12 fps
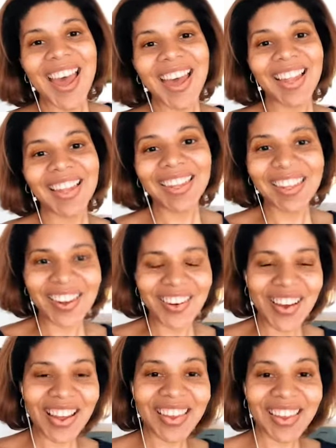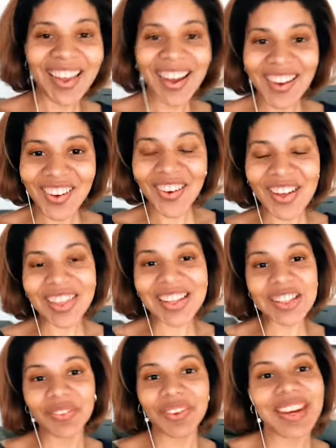Hello, hello.
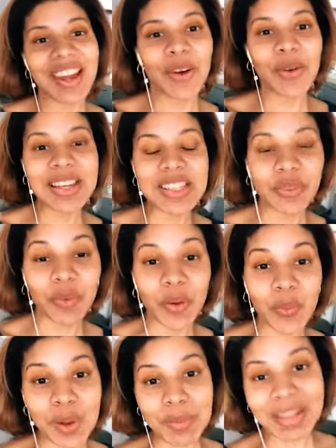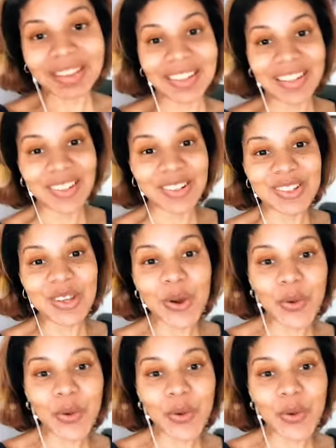This video is for women leaders who